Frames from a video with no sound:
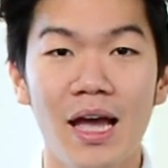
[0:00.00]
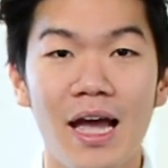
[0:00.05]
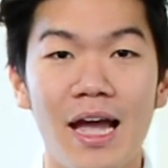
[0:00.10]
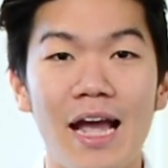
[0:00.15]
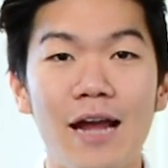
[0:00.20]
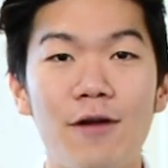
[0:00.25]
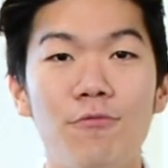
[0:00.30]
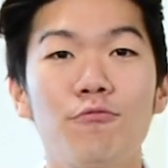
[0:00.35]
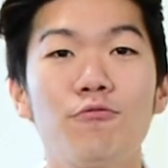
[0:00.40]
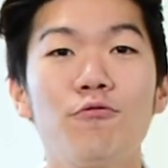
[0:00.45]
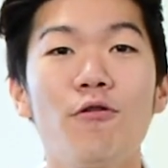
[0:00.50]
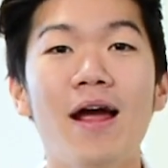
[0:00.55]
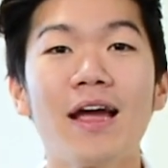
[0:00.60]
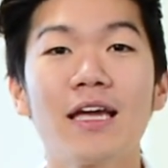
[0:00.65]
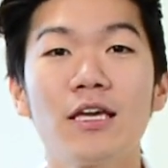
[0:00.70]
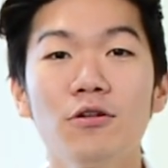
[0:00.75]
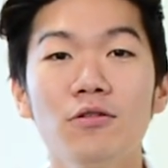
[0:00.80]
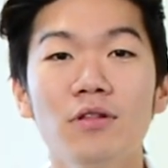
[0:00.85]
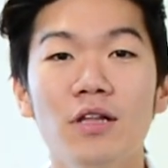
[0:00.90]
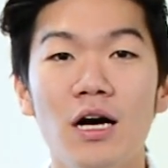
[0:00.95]
a
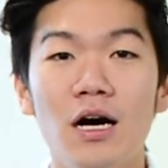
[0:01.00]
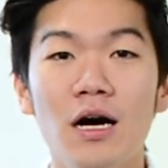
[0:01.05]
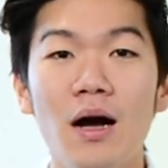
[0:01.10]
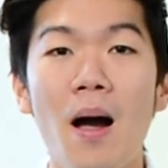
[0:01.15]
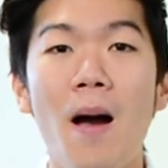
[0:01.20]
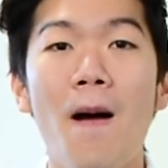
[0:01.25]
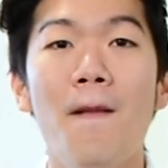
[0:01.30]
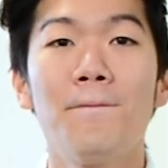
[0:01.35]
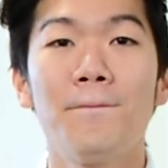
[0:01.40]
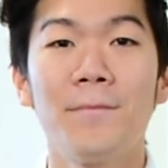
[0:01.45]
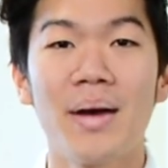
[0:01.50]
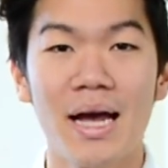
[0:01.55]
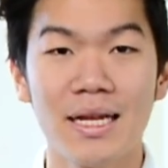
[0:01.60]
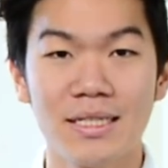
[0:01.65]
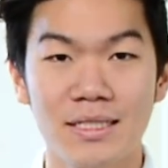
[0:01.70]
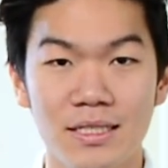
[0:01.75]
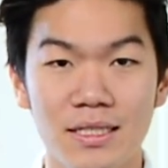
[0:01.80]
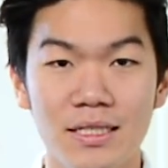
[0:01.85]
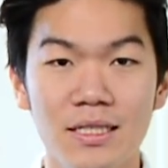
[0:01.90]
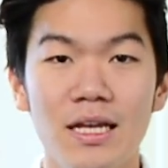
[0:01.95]
regular
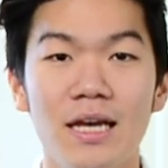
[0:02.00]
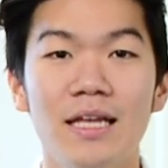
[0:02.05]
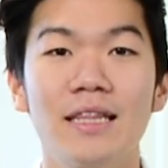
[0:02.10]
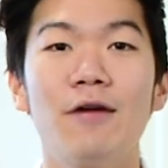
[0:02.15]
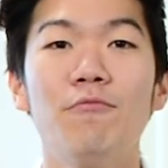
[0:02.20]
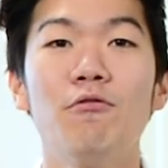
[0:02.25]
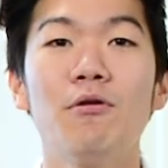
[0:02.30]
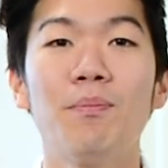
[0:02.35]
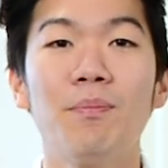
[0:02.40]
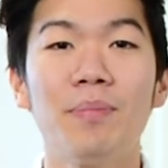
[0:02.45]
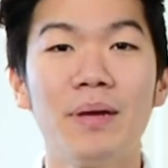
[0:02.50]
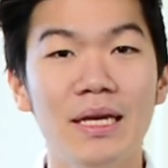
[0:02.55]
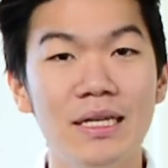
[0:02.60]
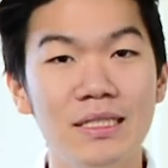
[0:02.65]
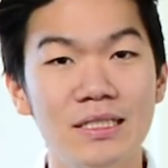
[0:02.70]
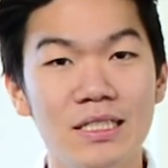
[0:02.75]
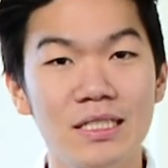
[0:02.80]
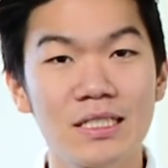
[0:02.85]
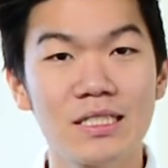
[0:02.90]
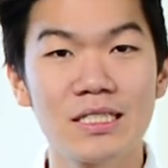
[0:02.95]
pattern that
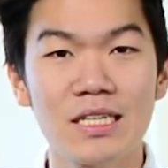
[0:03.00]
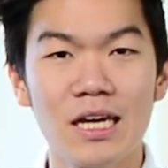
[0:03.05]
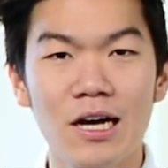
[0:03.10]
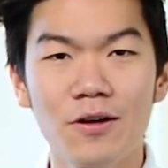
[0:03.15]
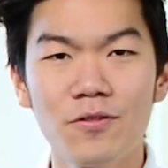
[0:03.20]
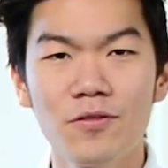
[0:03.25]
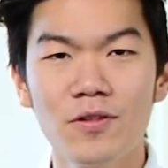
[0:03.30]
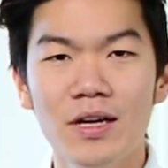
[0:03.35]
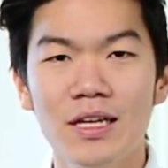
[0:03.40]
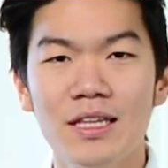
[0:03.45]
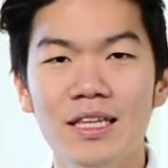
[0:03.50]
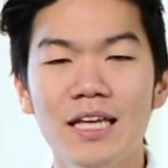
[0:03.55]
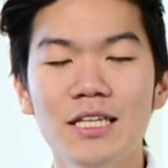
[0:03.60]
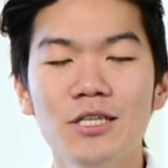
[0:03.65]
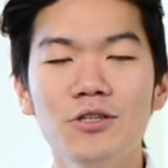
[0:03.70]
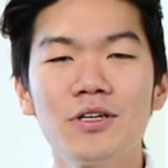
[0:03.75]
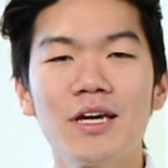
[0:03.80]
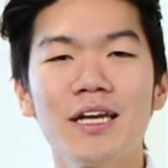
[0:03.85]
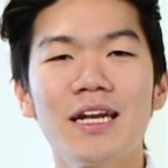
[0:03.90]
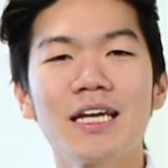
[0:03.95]
repeats itself that
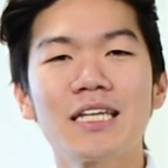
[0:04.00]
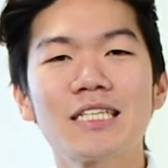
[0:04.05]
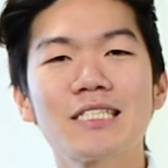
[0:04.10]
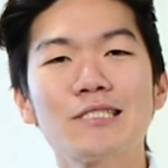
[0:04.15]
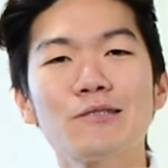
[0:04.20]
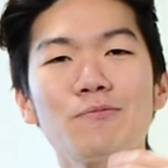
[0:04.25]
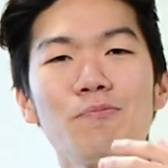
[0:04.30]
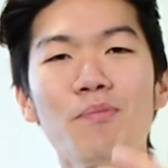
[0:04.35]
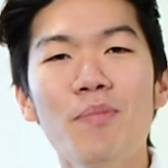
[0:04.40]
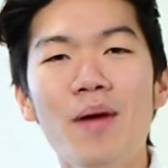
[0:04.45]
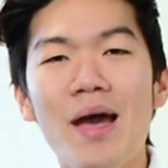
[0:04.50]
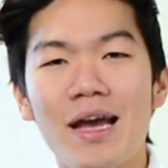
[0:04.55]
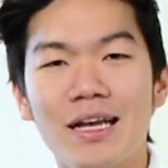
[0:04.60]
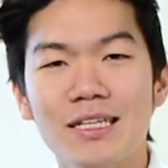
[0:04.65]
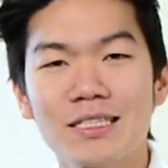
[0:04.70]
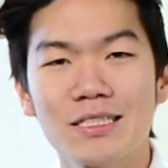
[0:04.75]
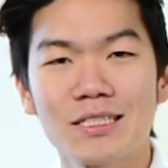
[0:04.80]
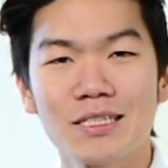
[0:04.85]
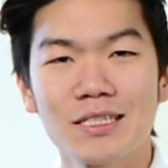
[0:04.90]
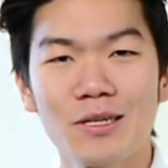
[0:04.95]
you can
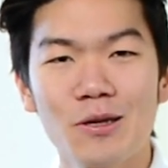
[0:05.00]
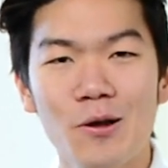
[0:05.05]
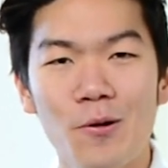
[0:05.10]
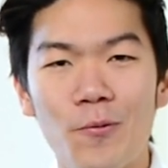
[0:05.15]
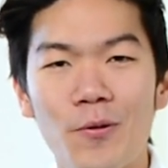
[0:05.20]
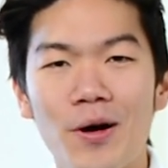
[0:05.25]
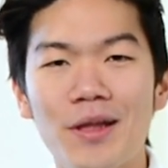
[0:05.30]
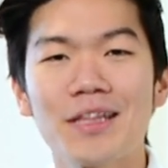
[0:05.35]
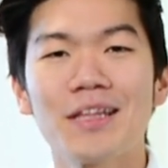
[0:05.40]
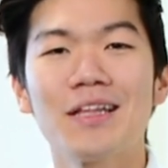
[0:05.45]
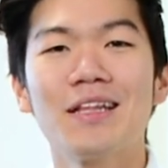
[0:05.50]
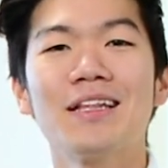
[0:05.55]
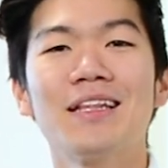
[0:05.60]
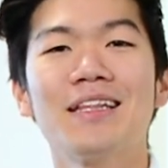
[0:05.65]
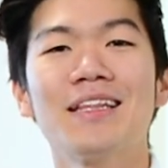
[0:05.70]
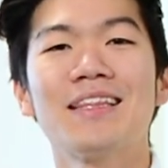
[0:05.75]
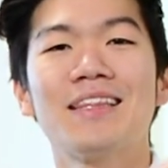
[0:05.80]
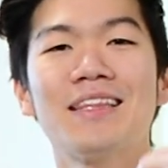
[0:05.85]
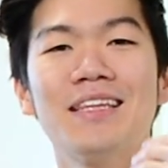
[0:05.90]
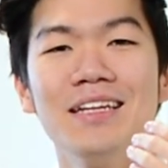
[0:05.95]
expect what
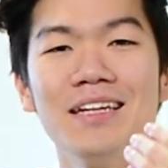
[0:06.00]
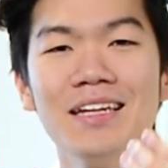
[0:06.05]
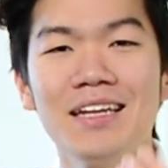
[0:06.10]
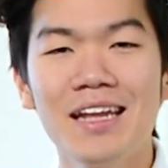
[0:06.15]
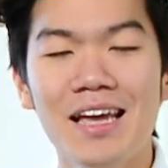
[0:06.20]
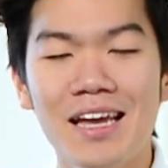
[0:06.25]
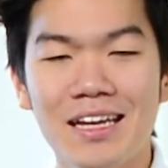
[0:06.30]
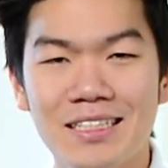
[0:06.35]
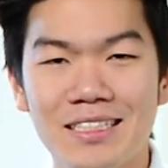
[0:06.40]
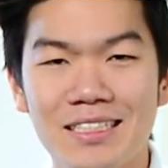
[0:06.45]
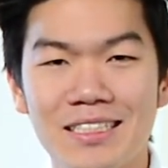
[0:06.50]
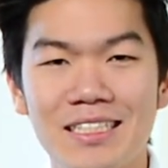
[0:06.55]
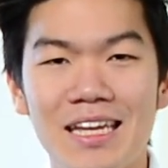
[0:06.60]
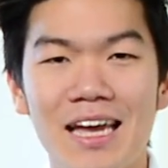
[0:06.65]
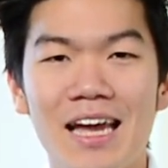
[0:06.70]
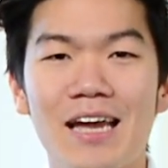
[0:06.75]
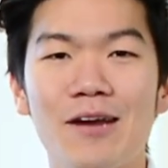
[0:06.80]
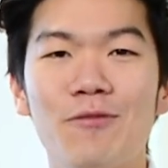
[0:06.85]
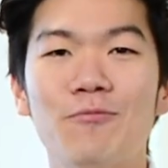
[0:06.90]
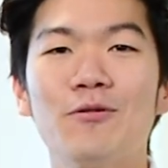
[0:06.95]
the next
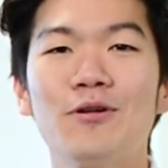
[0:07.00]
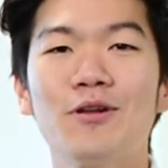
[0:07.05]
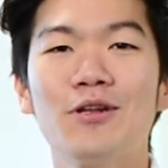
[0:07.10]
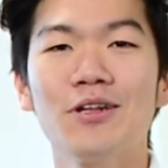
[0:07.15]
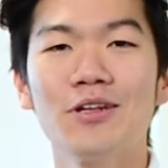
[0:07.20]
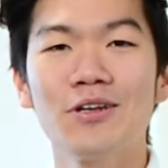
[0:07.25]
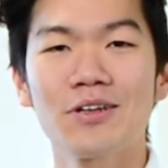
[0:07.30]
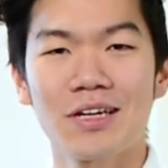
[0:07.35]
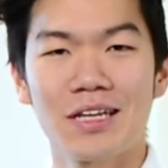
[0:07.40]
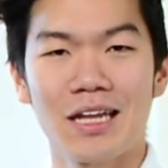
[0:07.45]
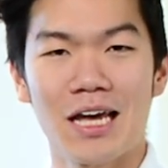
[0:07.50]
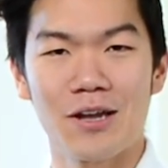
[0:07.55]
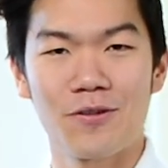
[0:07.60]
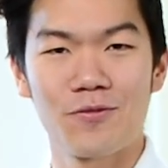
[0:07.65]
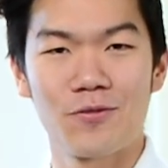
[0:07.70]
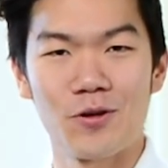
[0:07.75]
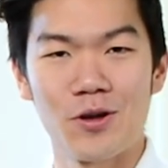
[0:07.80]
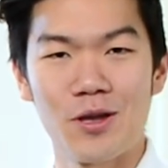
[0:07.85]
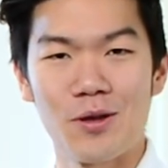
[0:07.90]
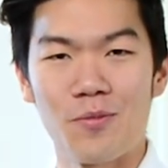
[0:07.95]
day would look like
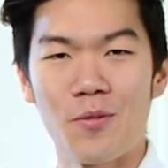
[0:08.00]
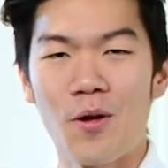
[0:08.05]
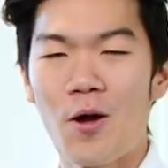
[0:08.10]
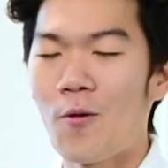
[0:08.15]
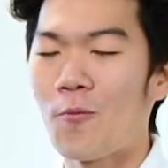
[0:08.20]
for him.